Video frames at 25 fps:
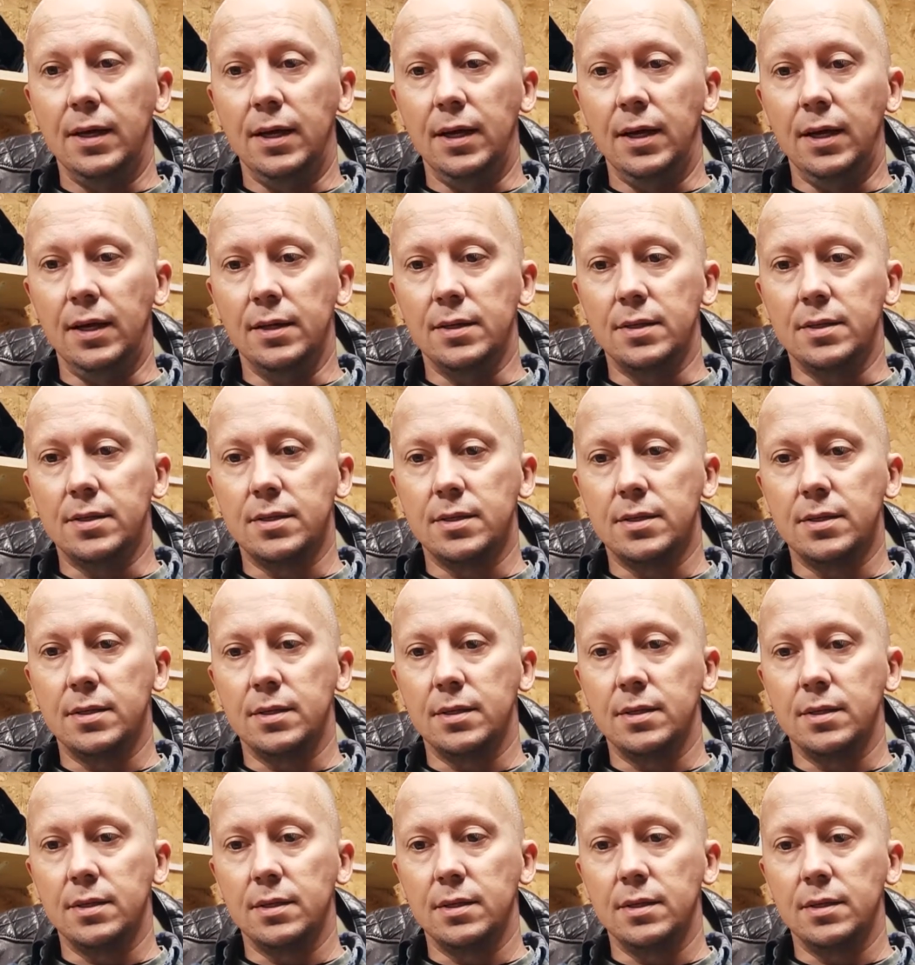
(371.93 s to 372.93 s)

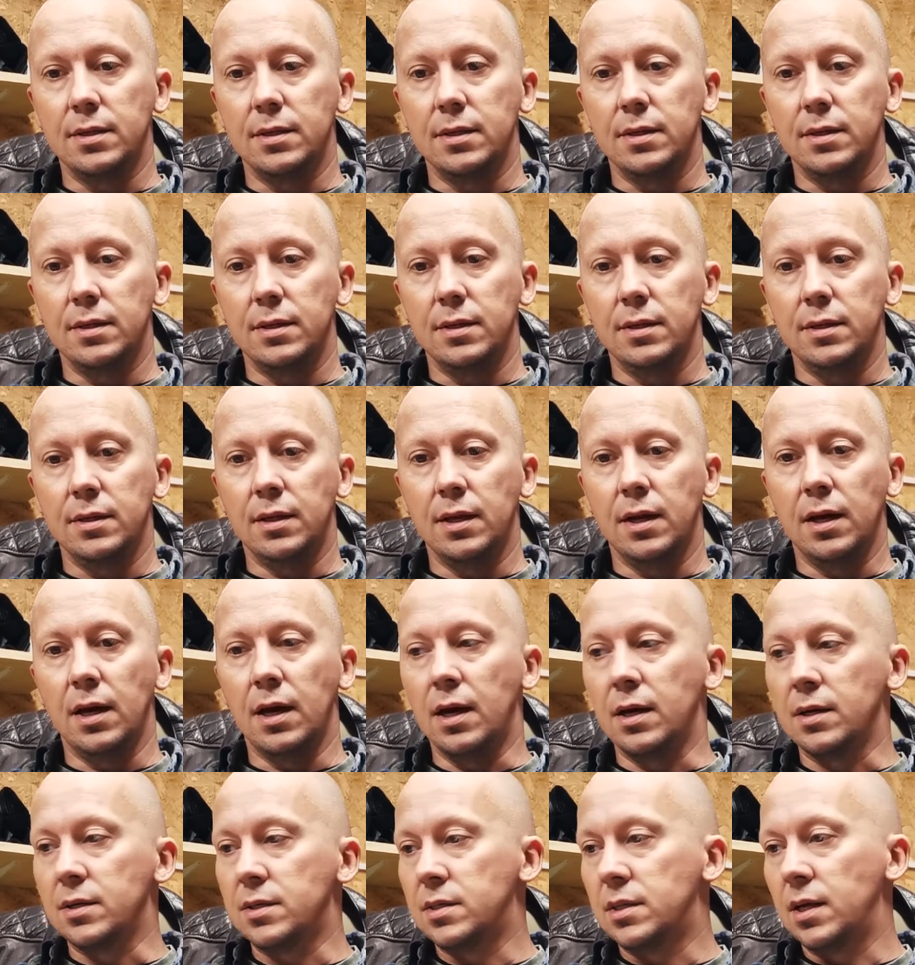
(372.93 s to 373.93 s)
They
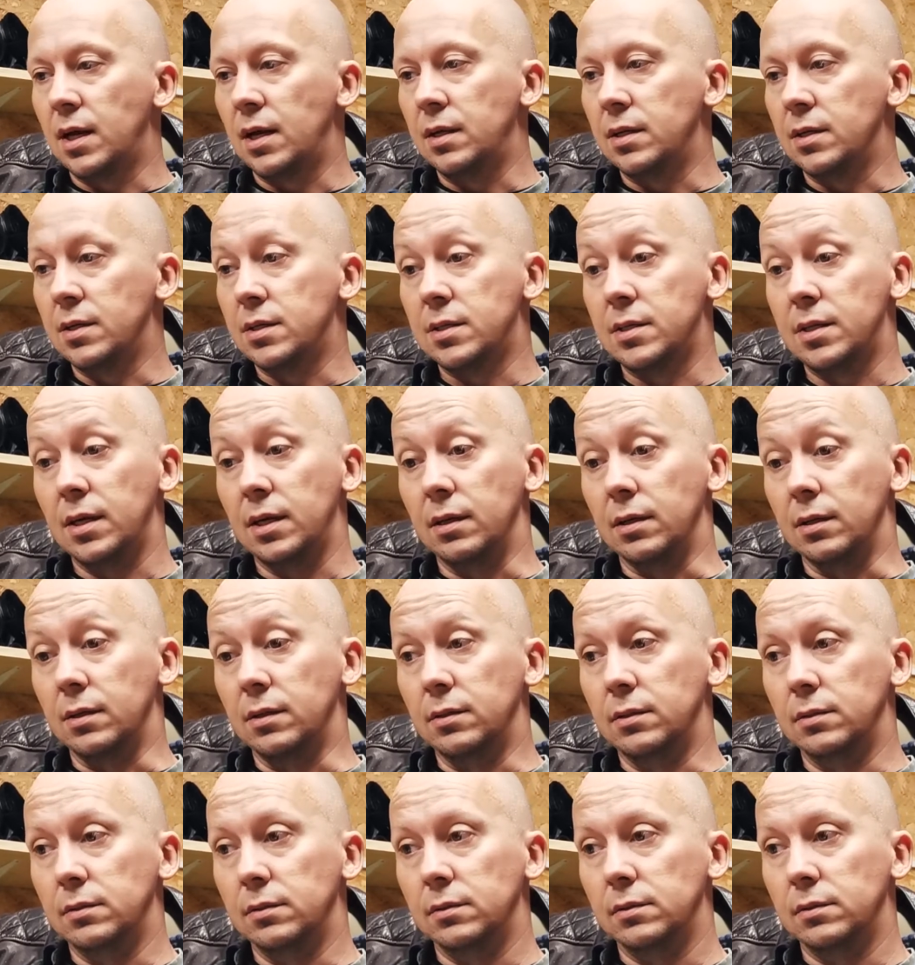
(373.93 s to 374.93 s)
are stainless
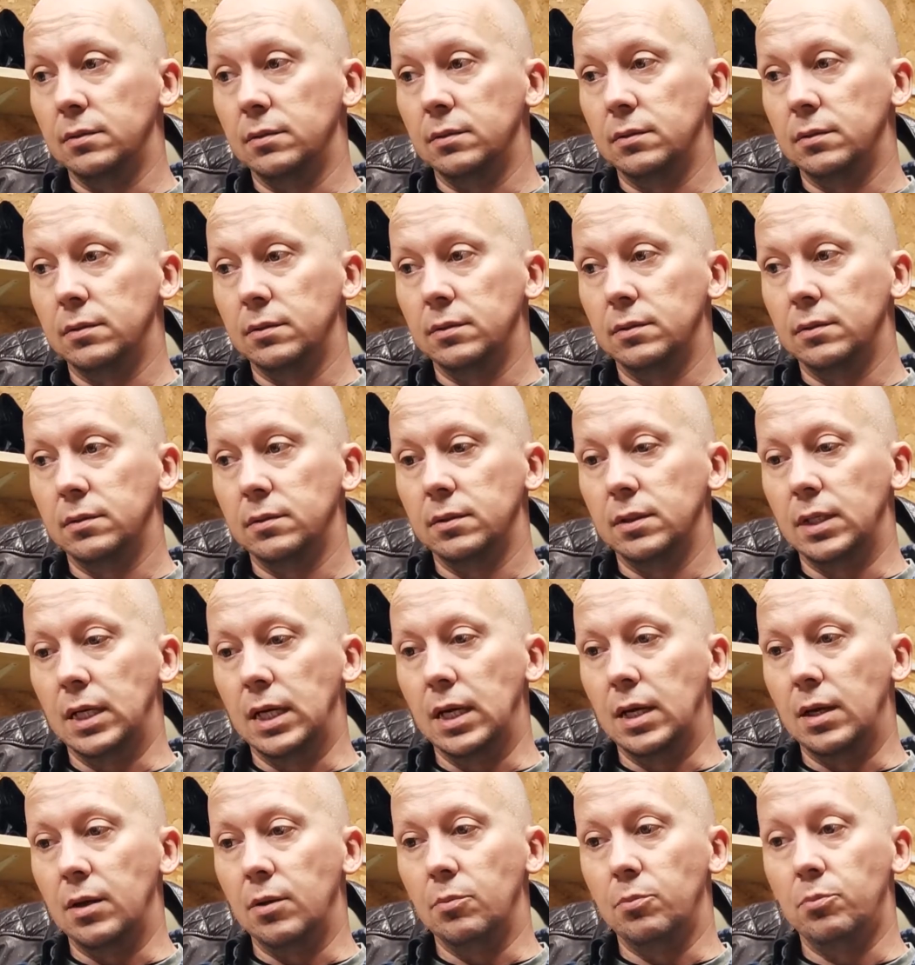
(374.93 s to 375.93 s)
steel,
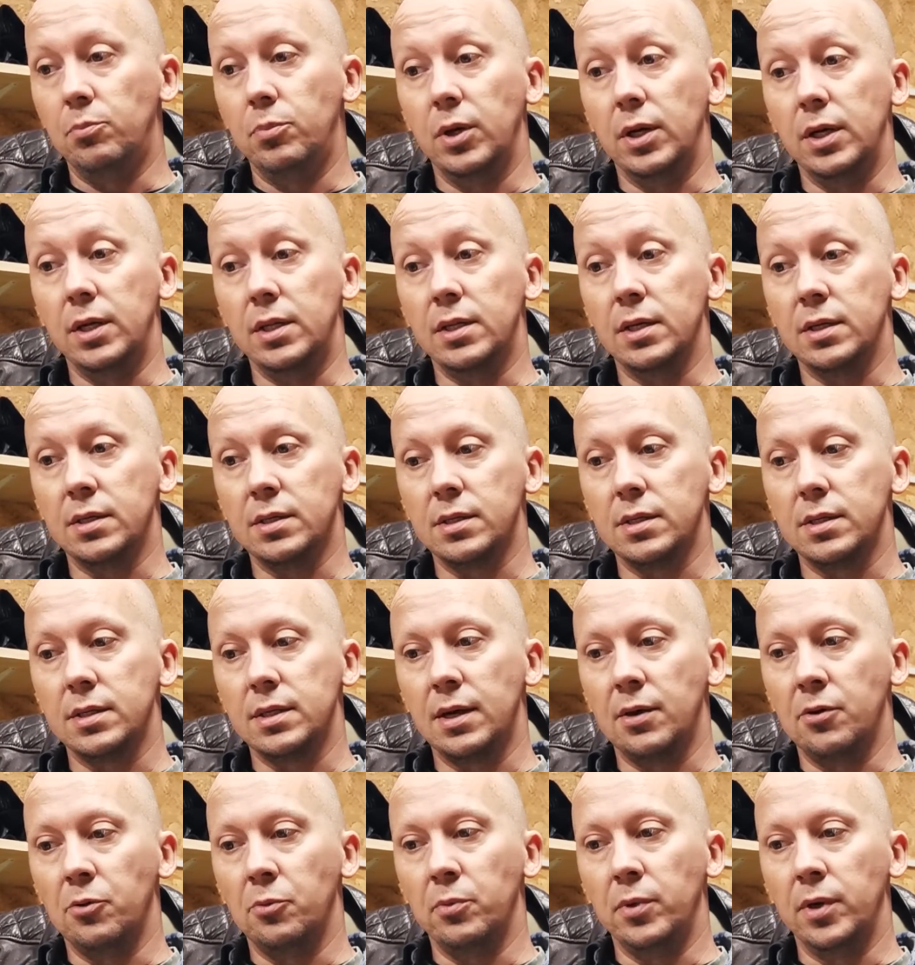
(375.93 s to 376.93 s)
but it doesn't
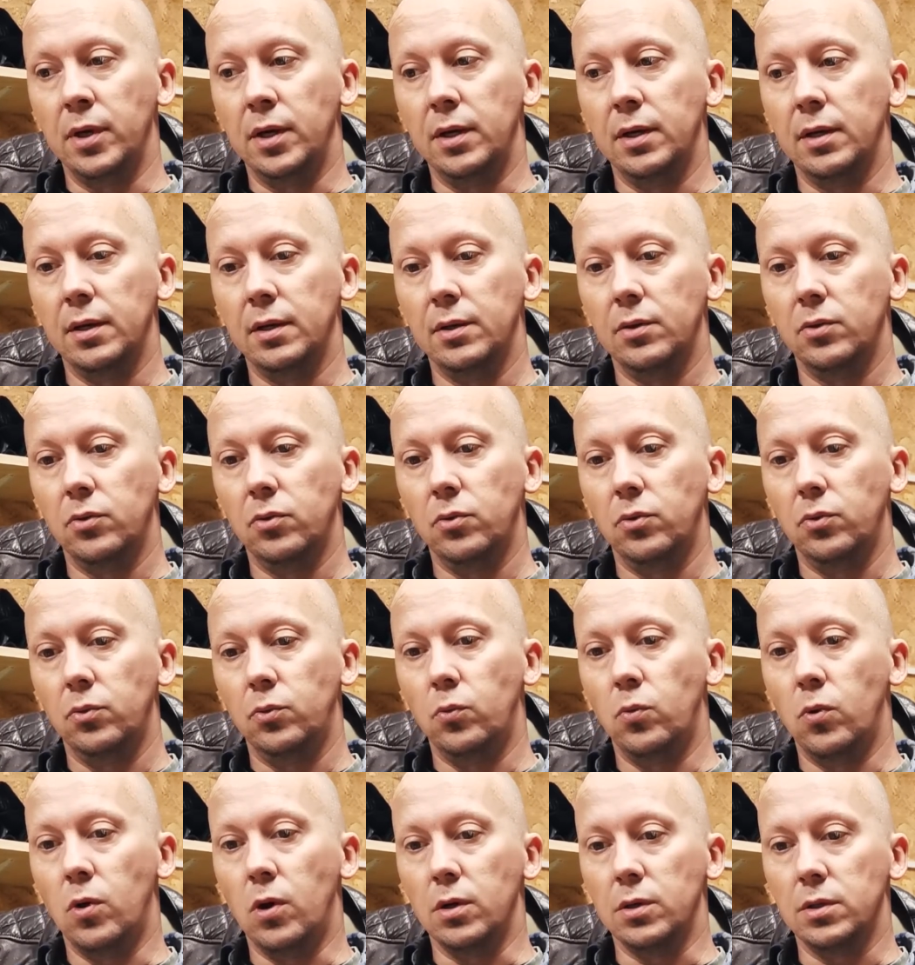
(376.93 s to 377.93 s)
tell me
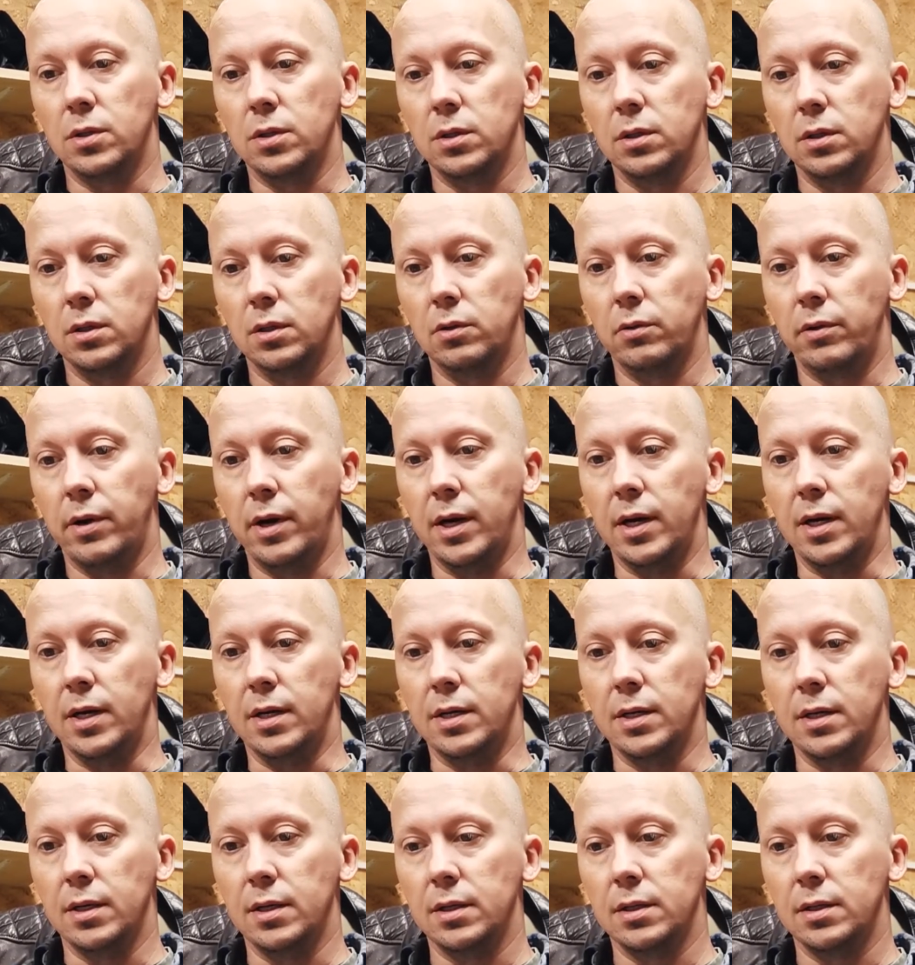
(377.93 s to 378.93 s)
what
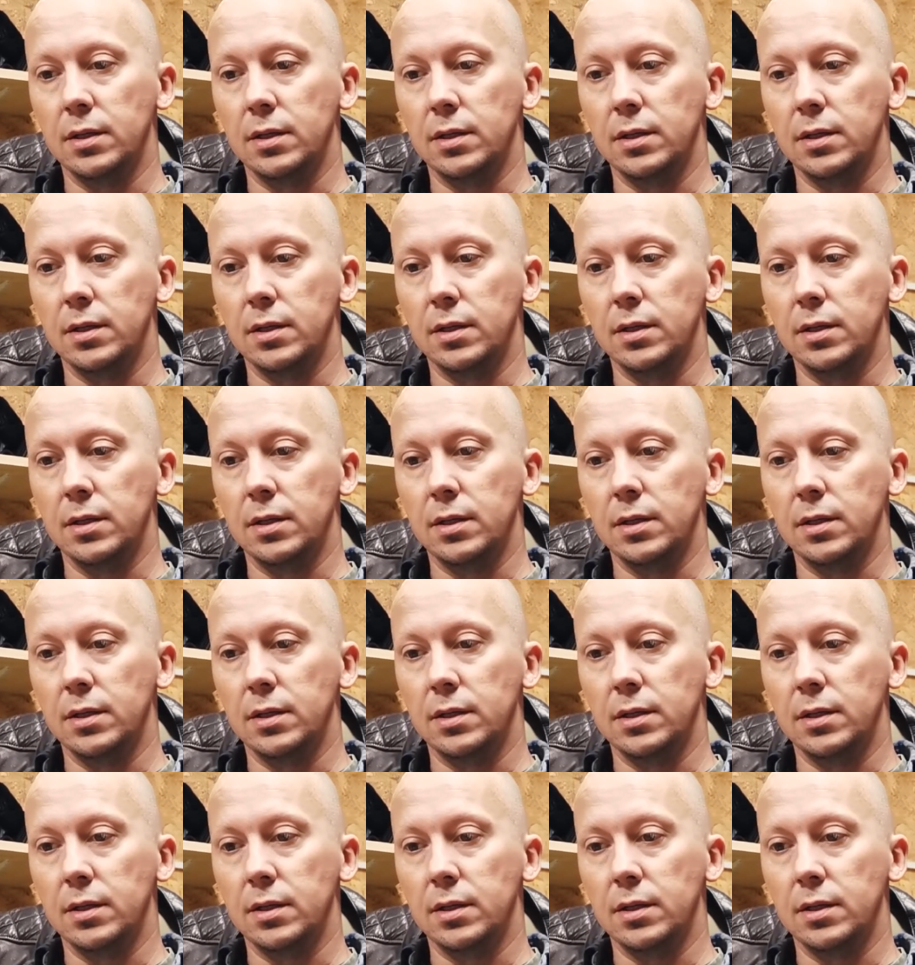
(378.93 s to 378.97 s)
grade.